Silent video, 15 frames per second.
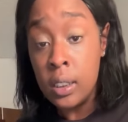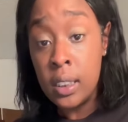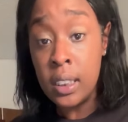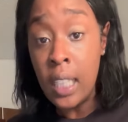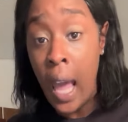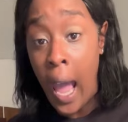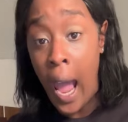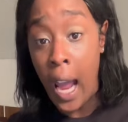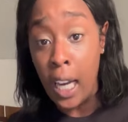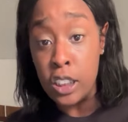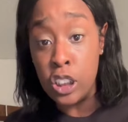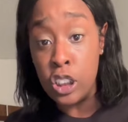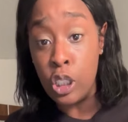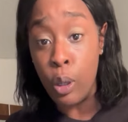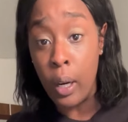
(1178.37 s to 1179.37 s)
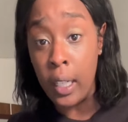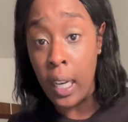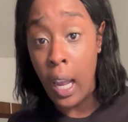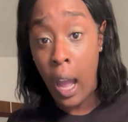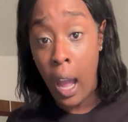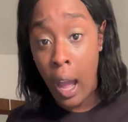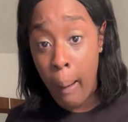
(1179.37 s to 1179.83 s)
Tie
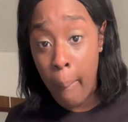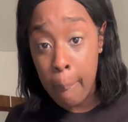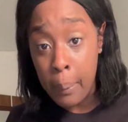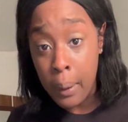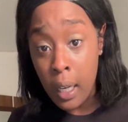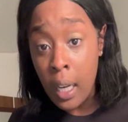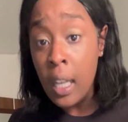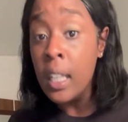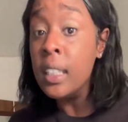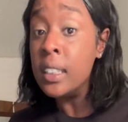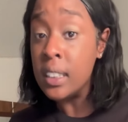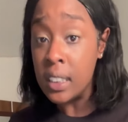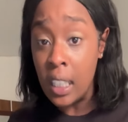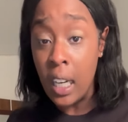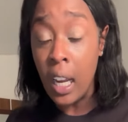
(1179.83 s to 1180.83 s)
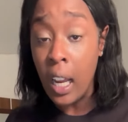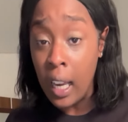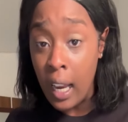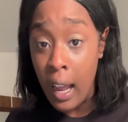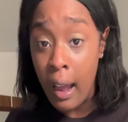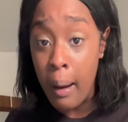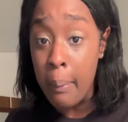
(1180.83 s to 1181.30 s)
shorty up to the
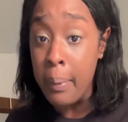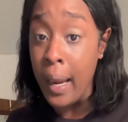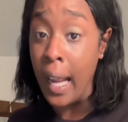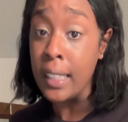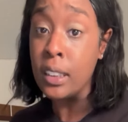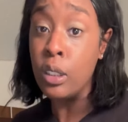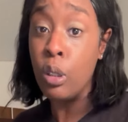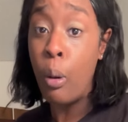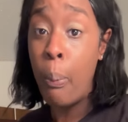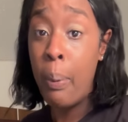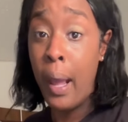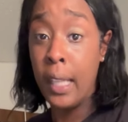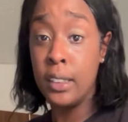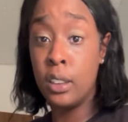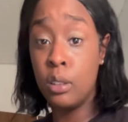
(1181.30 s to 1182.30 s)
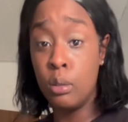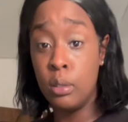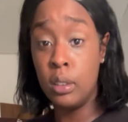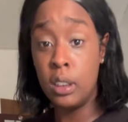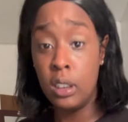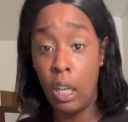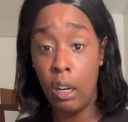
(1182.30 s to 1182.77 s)
club. Nice little pencil
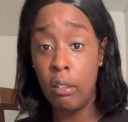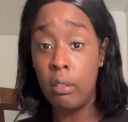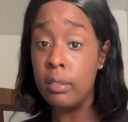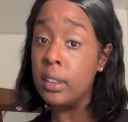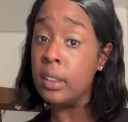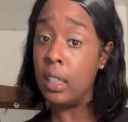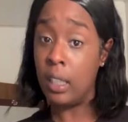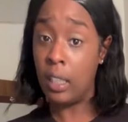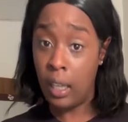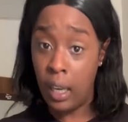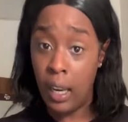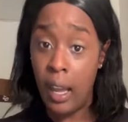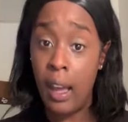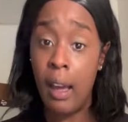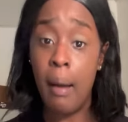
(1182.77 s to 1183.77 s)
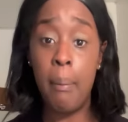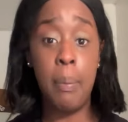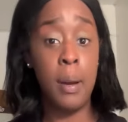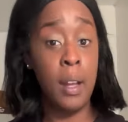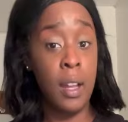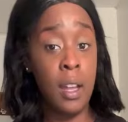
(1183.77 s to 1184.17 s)
skirt to the club.